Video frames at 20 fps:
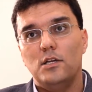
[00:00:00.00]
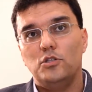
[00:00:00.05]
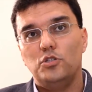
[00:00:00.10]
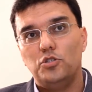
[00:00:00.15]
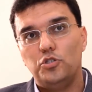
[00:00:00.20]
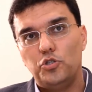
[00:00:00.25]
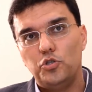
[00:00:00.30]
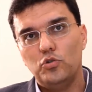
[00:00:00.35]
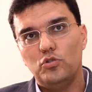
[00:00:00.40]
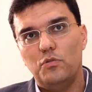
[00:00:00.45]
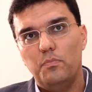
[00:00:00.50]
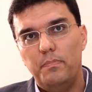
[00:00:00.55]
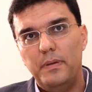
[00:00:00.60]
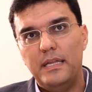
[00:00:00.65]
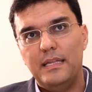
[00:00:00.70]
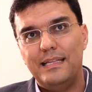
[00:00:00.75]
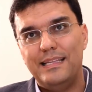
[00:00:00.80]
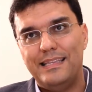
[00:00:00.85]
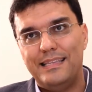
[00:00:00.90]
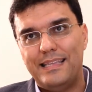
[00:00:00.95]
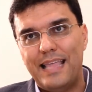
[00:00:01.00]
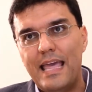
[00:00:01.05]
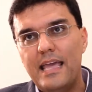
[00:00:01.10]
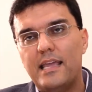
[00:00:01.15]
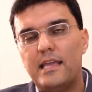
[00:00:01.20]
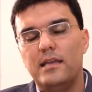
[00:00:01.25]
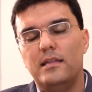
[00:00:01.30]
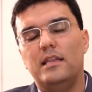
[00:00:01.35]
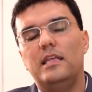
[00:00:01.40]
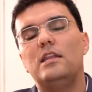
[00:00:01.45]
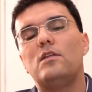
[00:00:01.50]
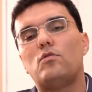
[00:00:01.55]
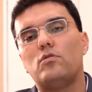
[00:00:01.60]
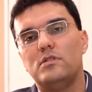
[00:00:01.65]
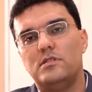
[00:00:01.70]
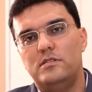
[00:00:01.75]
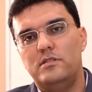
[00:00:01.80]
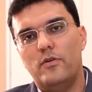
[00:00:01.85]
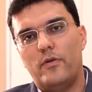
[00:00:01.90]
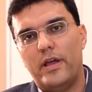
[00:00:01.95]
should be taken in
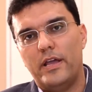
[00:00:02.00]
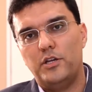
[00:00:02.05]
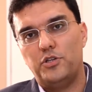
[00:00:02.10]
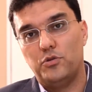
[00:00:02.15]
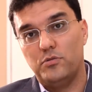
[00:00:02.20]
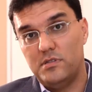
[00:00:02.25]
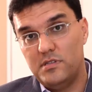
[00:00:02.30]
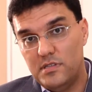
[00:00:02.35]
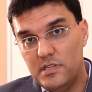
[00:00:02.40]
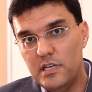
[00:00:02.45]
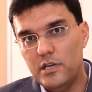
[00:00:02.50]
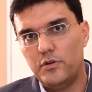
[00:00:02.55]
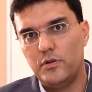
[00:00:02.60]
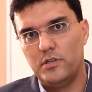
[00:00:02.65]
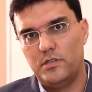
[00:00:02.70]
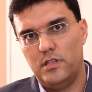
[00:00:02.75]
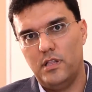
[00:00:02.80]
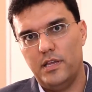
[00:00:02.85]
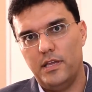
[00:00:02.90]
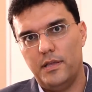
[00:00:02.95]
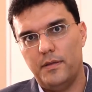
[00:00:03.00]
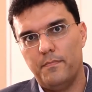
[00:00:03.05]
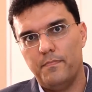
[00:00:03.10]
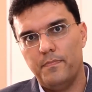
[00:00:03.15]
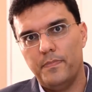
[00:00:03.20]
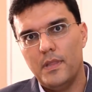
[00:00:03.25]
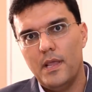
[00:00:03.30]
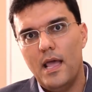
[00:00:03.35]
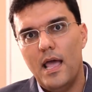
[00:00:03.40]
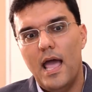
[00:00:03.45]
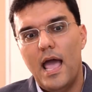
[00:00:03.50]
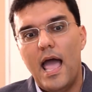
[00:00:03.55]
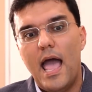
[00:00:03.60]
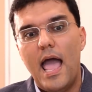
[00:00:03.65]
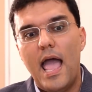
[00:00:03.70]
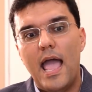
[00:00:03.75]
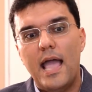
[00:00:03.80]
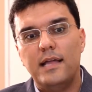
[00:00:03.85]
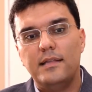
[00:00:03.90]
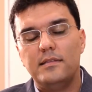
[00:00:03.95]
consideration seriously
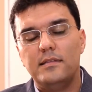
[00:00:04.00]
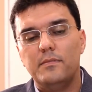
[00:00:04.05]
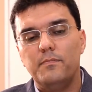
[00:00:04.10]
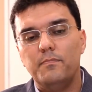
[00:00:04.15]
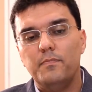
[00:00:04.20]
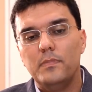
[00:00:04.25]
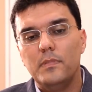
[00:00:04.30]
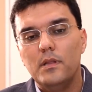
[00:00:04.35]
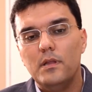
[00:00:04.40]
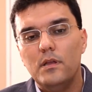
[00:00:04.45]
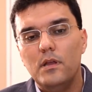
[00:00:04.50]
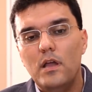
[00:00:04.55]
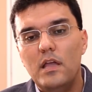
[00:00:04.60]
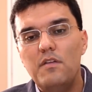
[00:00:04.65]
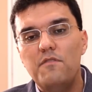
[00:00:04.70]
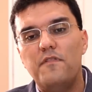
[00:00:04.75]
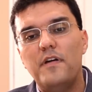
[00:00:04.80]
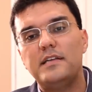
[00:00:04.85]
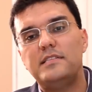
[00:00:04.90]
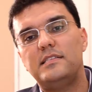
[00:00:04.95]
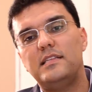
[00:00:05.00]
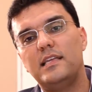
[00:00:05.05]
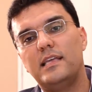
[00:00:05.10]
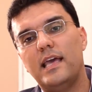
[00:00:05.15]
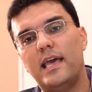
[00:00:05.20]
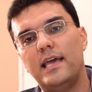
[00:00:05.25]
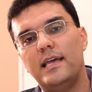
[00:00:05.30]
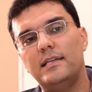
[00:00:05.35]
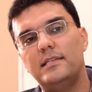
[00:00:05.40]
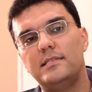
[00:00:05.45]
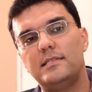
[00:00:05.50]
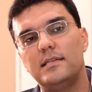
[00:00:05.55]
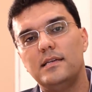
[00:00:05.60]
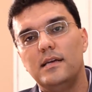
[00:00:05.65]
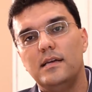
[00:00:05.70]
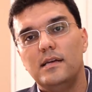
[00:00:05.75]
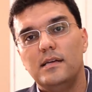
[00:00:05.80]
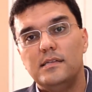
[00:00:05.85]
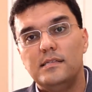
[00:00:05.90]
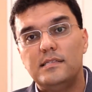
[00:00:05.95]
and investigate
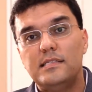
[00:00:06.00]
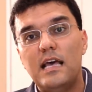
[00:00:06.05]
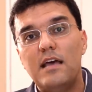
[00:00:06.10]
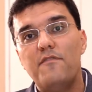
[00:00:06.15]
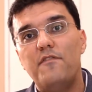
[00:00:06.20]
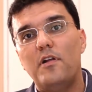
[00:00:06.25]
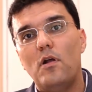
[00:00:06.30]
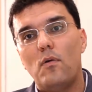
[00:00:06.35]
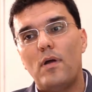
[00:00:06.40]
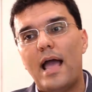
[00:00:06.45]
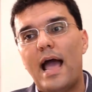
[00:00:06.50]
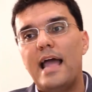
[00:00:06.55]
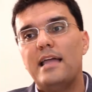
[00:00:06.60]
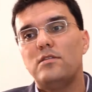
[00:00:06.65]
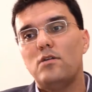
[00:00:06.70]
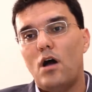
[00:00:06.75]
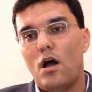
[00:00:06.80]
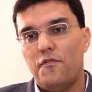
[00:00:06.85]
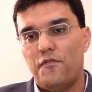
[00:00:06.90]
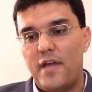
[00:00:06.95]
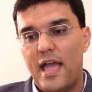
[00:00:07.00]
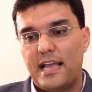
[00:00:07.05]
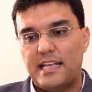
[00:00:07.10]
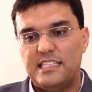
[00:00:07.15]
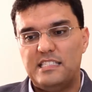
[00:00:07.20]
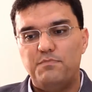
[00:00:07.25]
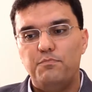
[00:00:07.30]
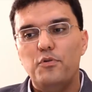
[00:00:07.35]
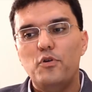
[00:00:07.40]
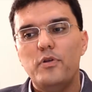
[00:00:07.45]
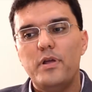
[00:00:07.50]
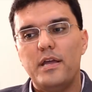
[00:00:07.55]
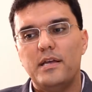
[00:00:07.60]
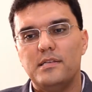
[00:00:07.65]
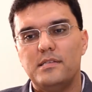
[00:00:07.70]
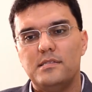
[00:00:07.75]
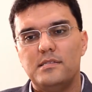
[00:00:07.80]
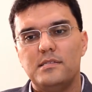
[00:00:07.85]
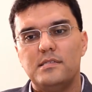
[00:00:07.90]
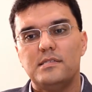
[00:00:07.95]
several kinds of
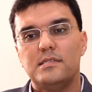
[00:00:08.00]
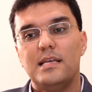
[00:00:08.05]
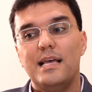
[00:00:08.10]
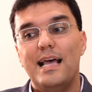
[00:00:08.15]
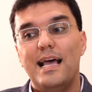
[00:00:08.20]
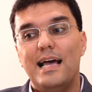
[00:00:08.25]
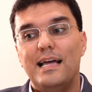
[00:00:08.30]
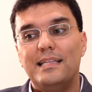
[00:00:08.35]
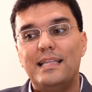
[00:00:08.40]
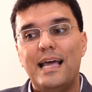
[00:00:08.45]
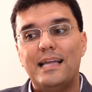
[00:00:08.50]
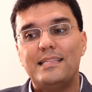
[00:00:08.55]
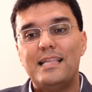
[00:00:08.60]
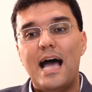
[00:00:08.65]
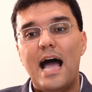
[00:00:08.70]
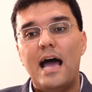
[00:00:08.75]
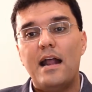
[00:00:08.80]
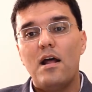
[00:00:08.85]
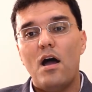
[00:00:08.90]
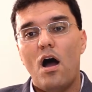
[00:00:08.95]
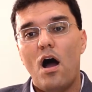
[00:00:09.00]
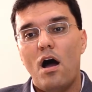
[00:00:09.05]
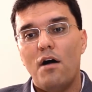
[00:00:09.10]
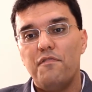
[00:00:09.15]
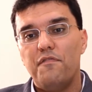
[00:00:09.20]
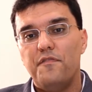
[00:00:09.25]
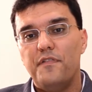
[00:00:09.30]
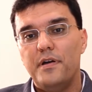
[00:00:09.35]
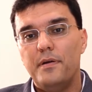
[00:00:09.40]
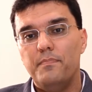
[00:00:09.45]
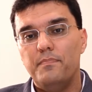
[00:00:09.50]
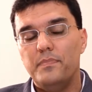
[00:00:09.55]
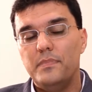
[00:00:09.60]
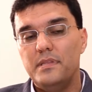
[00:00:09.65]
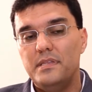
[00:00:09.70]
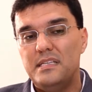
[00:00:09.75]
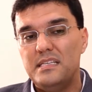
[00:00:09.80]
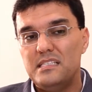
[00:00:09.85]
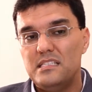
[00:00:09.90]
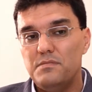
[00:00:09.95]
experiences that are often
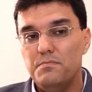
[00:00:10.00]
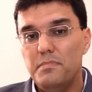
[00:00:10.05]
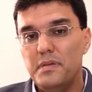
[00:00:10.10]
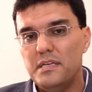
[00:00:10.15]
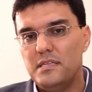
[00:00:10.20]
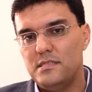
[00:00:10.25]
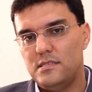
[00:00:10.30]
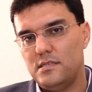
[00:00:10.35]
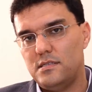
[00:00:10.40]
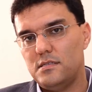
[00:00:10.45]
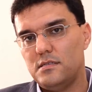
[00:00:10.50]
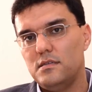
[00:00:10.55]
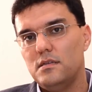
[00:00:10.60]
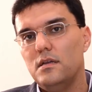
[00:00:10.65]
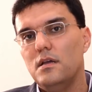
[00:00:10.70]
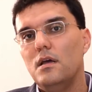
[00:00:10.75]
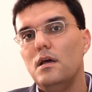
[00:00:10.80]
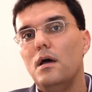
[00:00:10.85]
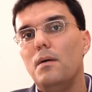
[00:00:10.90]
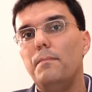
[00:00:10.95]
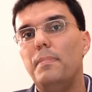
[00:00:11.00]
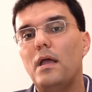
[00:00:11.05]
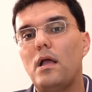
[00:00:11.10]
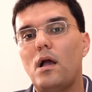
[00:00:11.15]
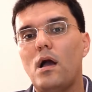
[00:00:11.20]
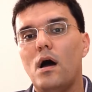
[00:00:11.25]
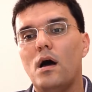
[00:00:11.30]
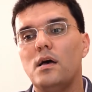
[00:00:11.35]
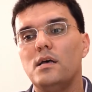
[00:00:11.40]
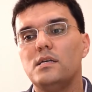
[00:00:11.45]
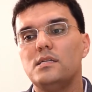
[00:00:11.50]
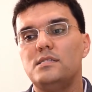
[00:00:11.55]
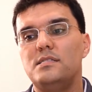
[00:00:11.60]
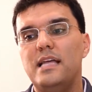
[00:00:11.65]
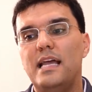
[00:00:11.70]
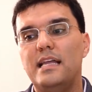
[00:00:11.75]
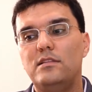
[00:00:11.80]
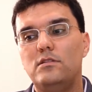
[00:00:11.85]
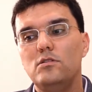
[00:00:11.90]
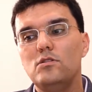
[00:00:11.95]
dismissed because
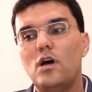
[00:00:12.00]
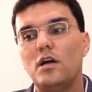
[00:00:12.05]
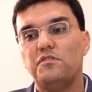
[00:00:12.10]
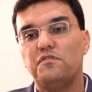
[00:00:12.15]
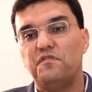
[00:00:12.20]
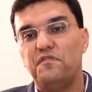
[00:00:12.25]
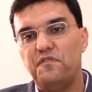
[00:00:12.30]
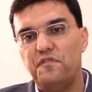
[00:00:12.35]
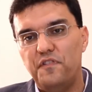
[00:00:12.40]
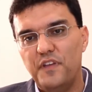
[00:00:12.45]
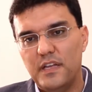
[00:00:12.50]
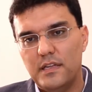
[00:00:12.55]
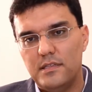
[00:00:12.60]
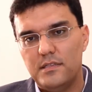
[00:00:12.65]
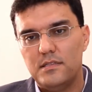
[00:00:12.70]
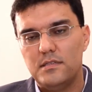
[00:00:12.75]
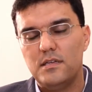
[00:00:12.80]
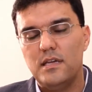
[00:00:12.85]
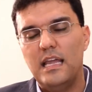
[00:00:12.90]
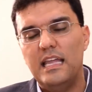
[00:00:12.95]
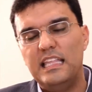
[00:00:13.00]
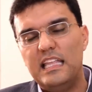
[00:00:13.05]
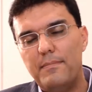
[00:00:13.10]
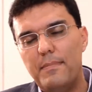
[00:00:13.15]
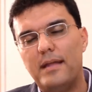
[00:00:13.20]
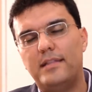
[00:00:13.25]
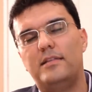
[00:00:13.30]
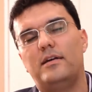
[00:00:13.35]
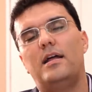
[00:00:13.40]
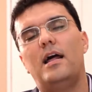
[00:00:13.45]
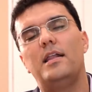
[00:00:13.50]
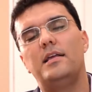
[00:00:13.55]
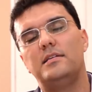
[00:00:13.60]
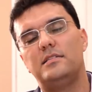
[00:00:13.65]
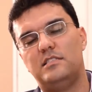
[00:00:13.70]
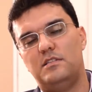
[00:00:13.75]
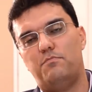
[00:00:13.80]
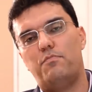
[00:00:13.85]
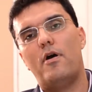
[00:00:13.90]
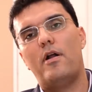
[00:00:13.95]
they do not fit in the
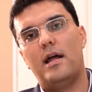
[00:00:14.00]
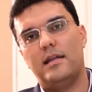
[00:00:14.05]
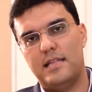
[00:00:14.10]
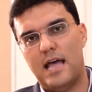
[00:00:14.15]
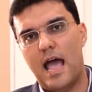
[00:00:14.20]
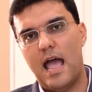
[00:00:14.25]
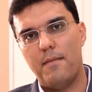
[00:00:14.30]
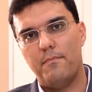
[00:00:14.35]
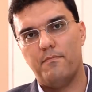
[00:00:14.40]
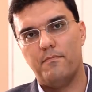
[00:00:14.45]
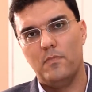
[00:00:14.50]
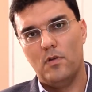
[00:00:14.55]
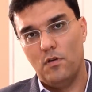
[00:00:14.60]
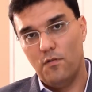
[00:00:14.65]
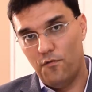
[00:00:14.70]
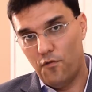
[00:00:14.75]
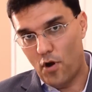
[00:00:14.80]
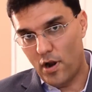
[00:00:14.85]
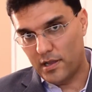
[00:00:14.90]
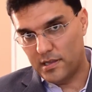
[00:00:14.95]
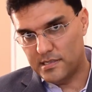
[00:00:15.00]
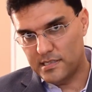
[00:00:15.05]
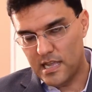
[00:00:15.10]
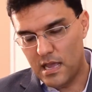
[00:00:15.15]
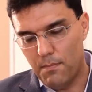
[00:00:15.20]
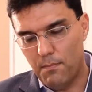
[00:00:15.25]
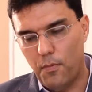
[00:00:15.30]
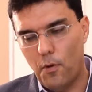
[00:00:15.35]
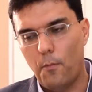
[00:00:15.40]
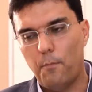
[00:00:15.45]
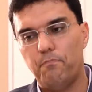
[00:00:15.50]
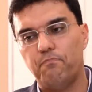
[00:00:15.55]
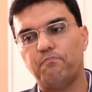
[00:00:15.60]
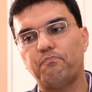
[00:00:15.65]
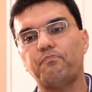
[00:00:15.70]
materialist paradigm. For example,